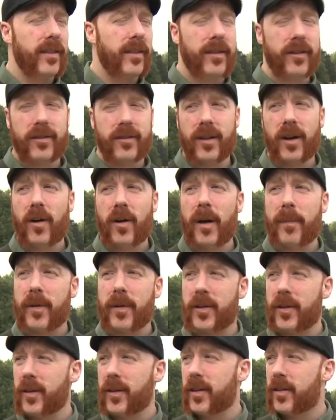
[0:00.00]
there's no
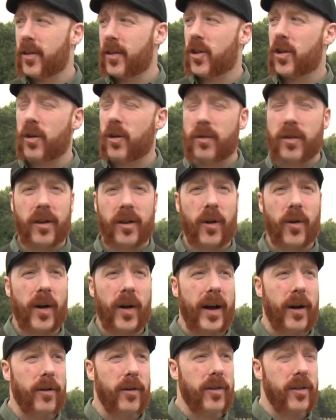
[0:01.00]
opportunities to shoot to the
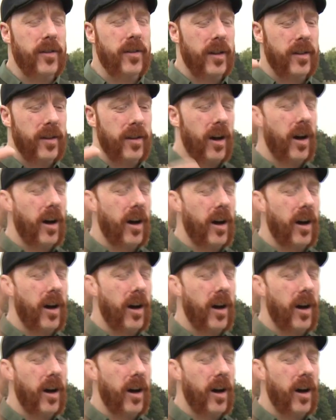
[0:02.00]
crowds. It's, it's all
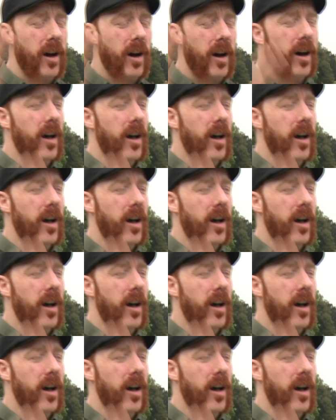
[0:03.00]
on the guys in